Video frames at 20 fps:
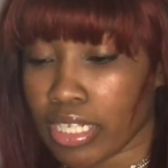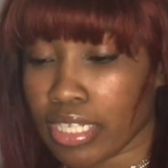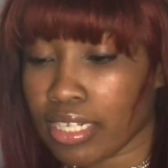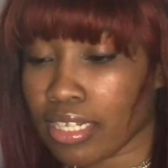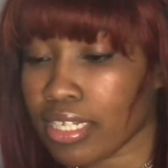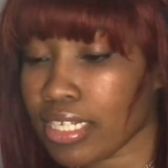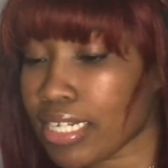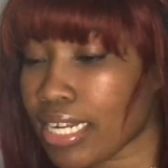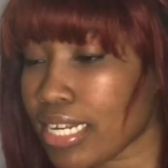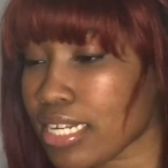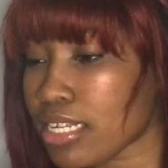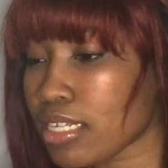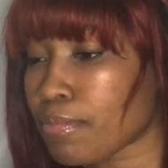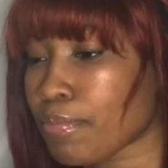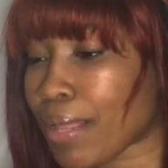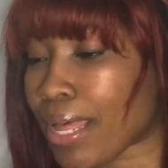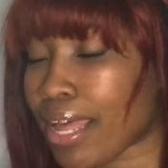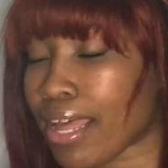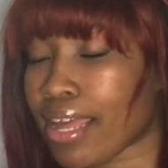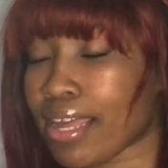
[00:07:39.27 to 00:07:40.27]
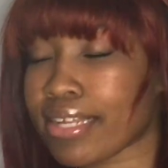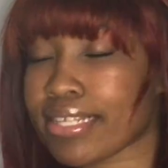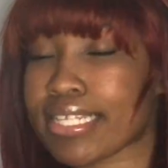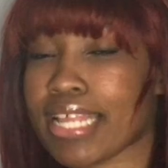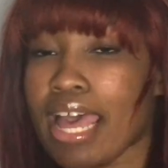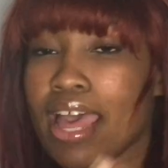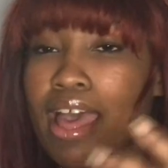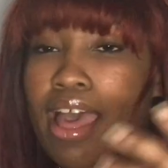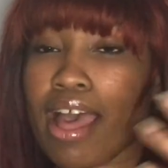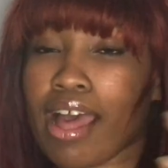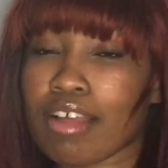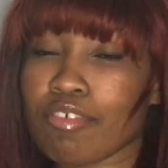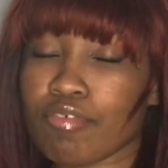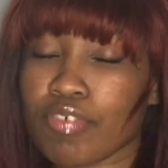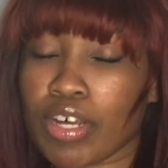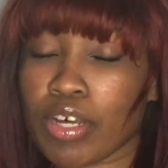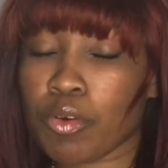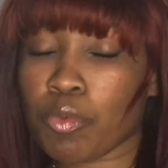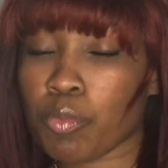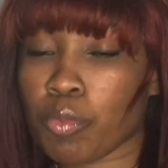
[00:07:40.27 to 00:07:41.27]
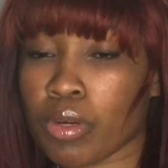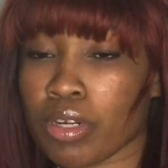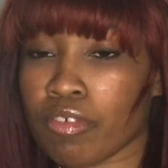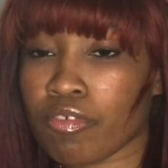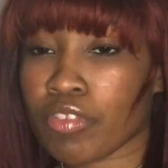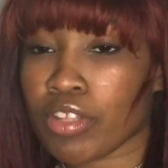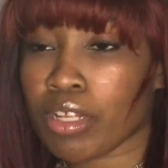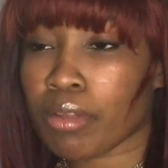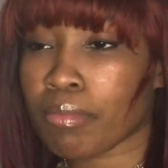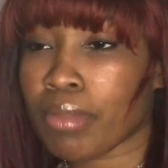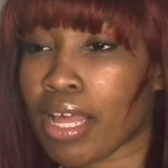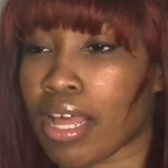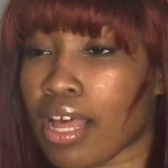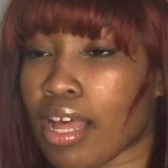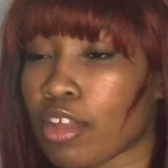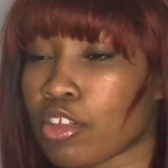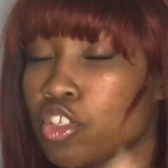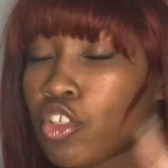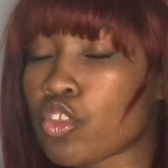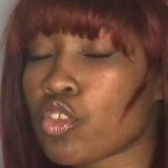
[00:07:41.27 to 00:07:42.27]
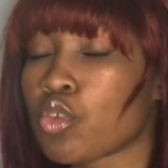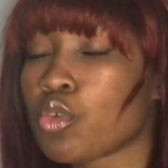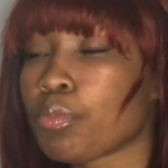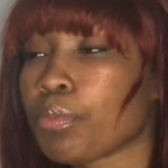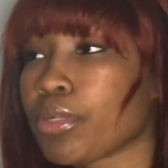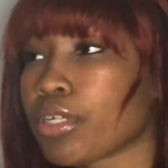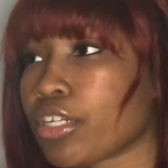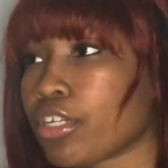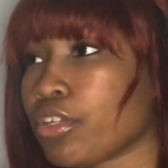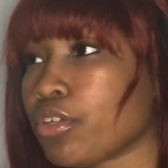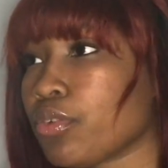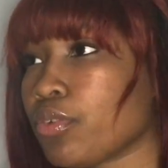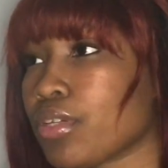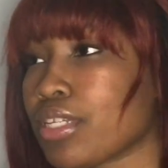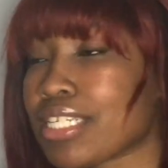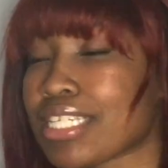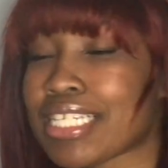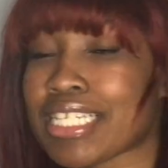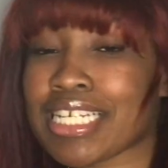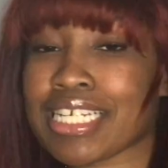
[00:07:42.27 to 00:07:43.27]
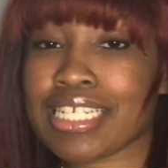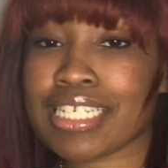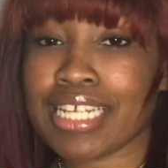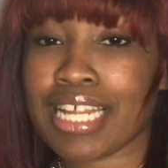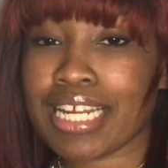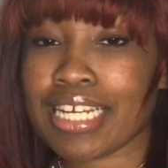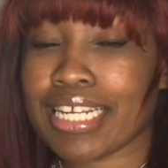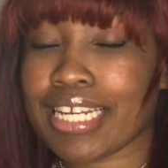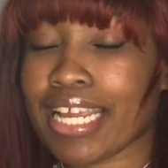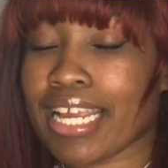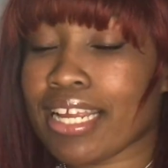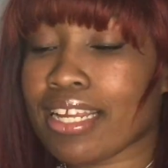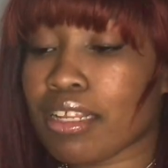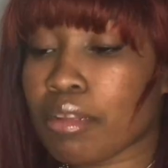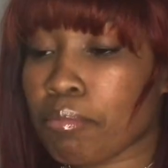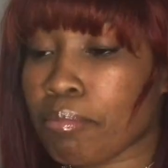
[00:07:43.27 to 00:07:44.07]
Looking at these bags, I found one of them super cute, $6.98.